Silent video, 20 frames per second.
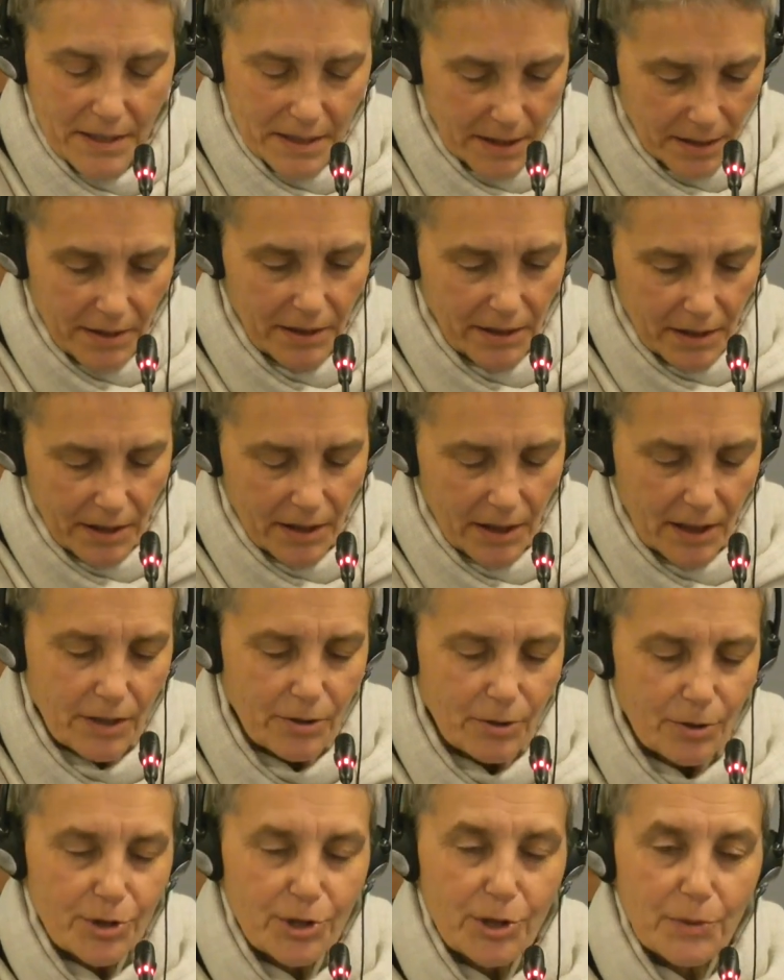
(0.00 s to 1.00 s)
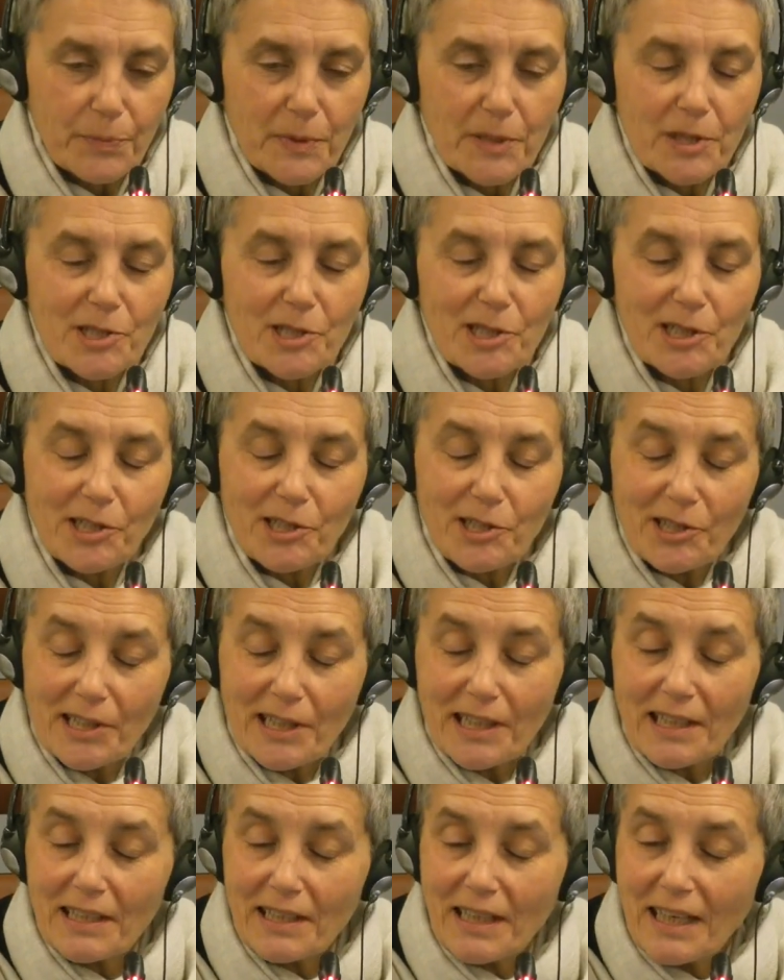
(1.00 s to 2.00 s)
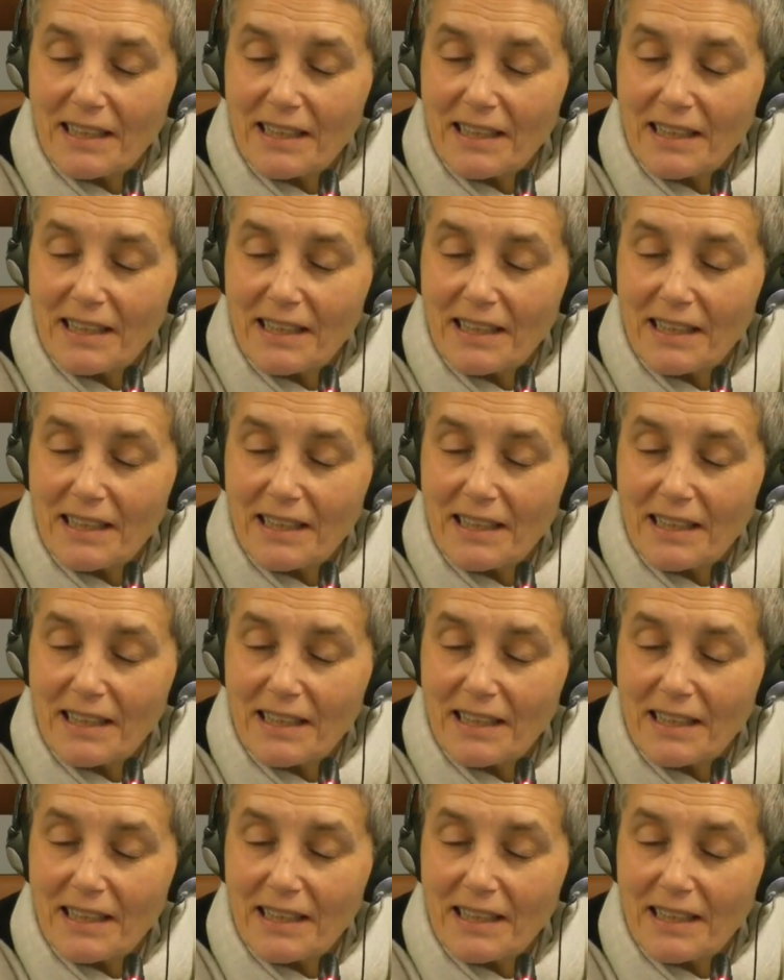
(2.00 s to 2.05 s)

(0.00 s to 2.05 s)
a dictatorship, etc.,